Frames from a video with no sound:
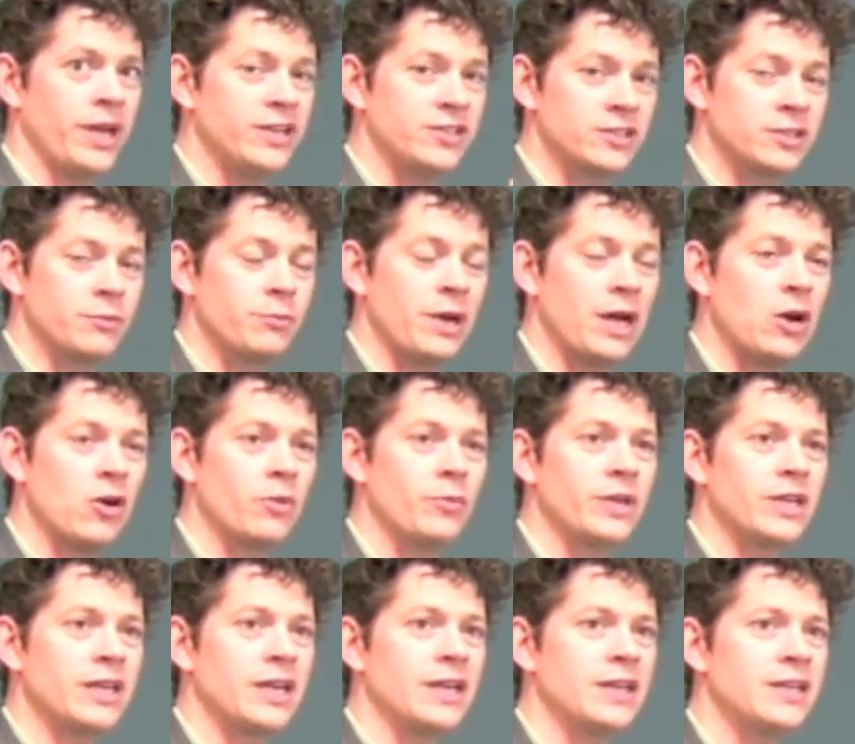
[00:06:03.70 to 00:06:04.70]
patient
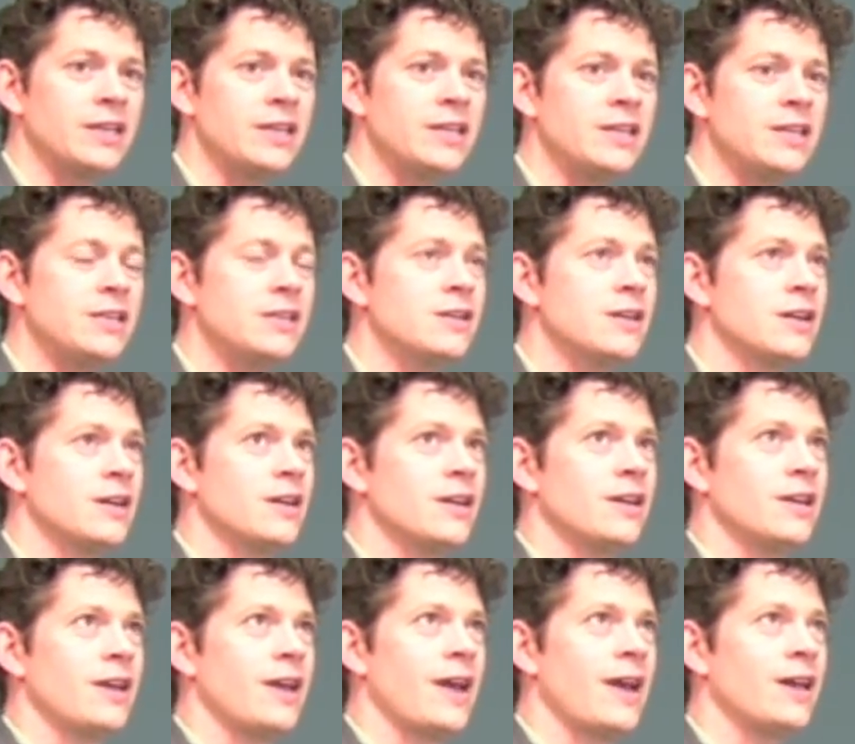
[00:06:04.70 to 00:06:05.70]
empowerment, and he
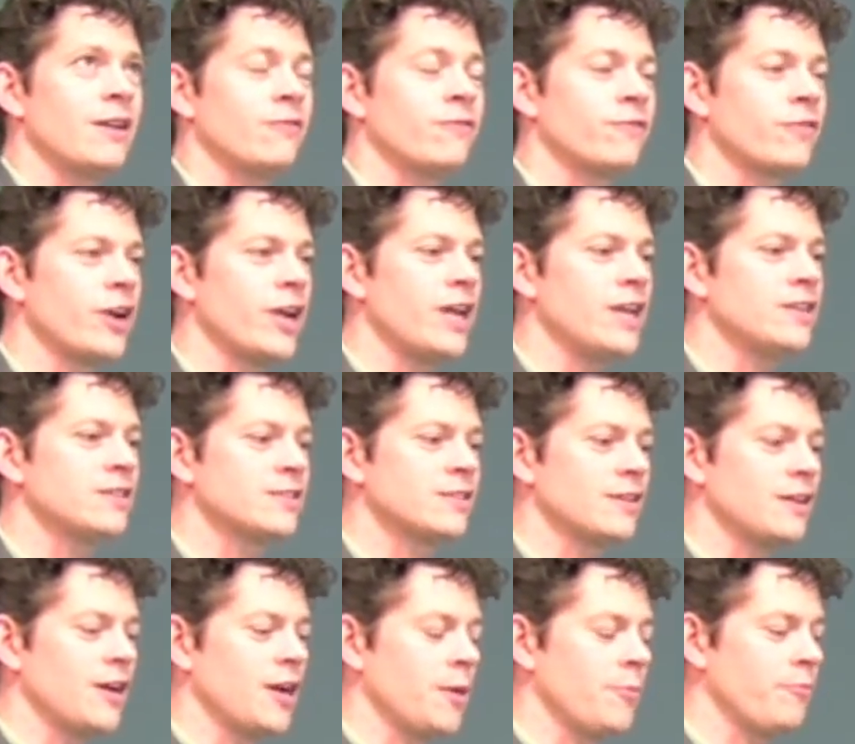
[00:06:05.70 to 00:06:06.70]
had a
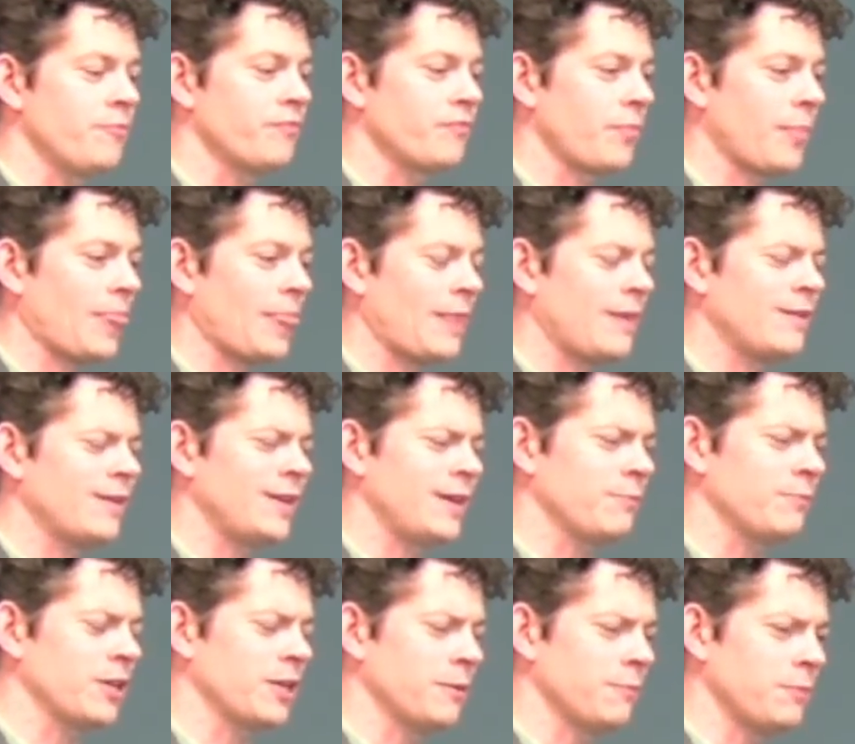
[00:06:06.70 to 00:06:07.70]
phrase, and
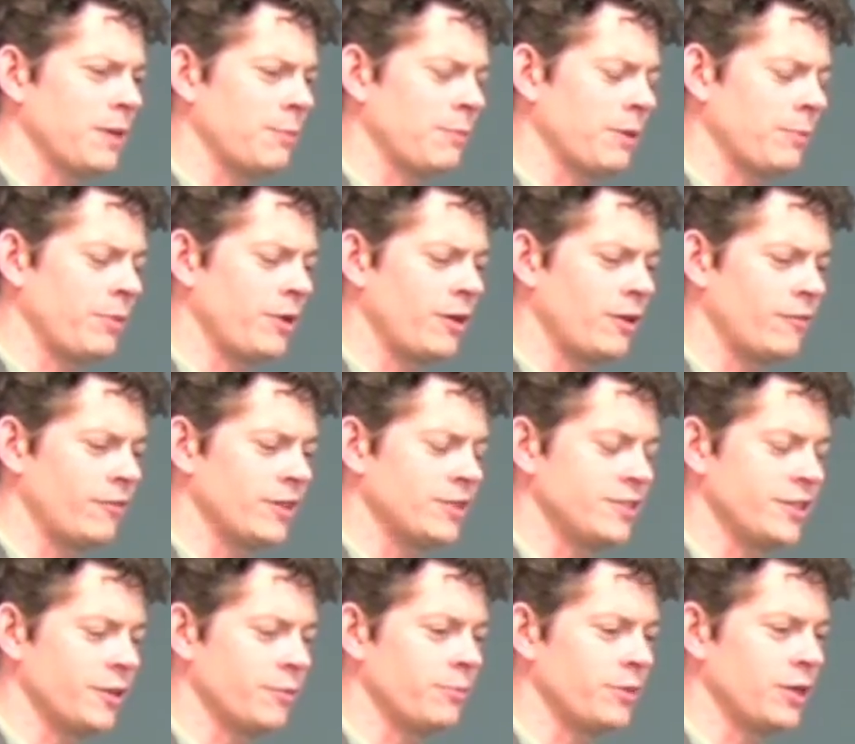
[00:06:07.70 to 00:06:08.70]
I'm gonna
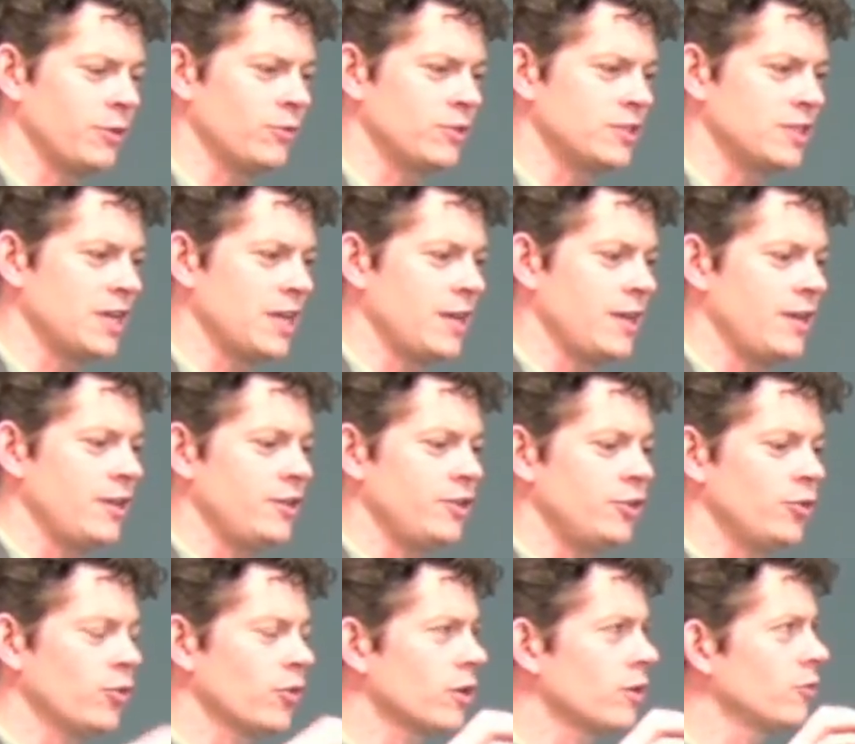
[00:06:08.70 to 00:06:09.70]
paraphrase here, but it was
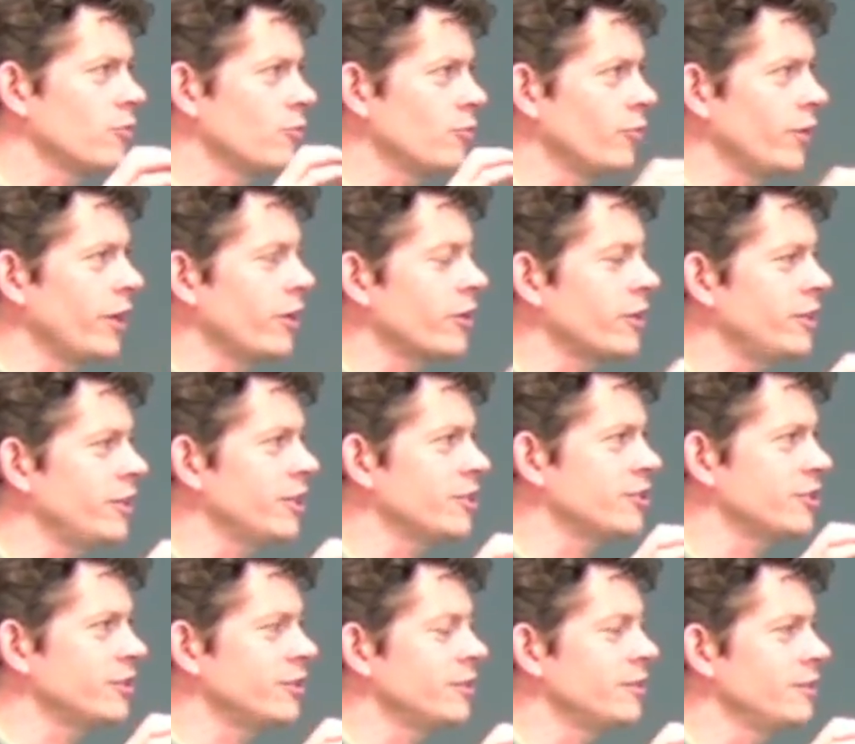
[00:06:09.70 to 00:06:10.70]
your rare
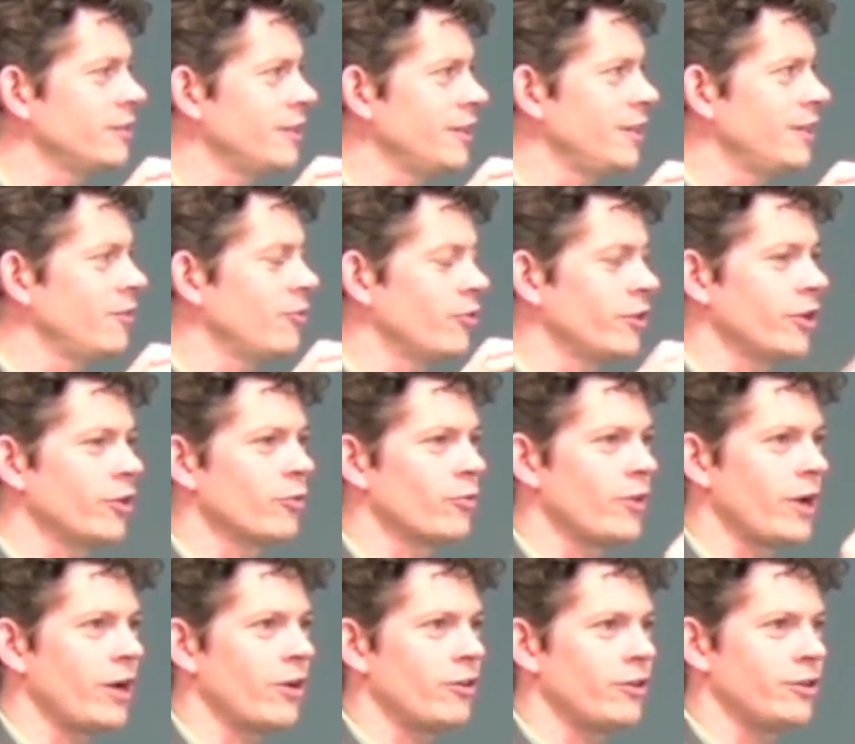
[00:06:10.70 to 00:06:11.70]
condition or your
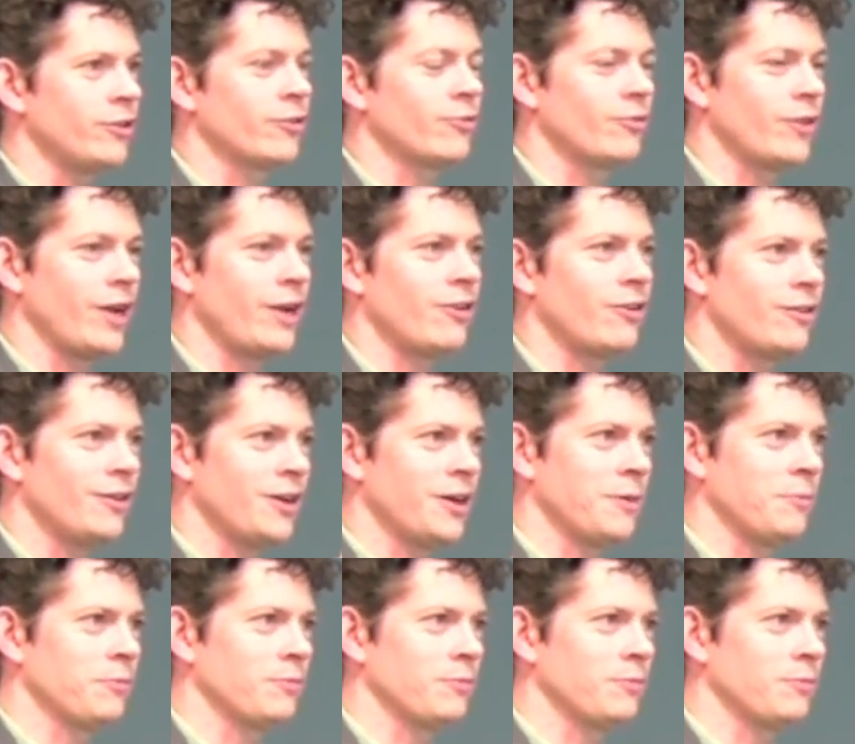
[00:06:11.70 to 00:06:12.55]
rare